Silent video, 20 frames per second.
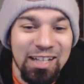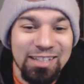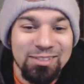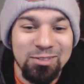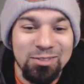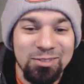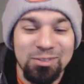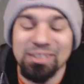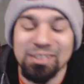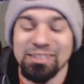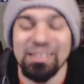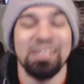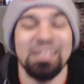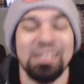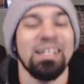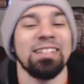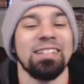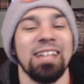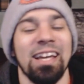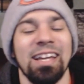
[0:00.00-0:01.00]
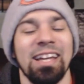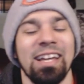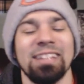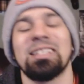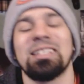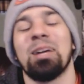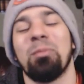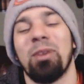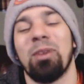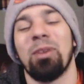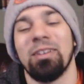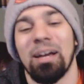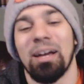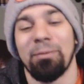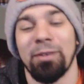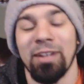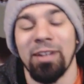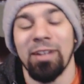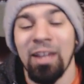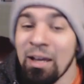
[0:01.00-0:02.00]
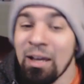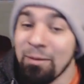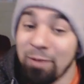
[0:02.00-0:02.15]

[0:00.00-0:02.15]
High School DxD. Not that, Hex. Come on now, man.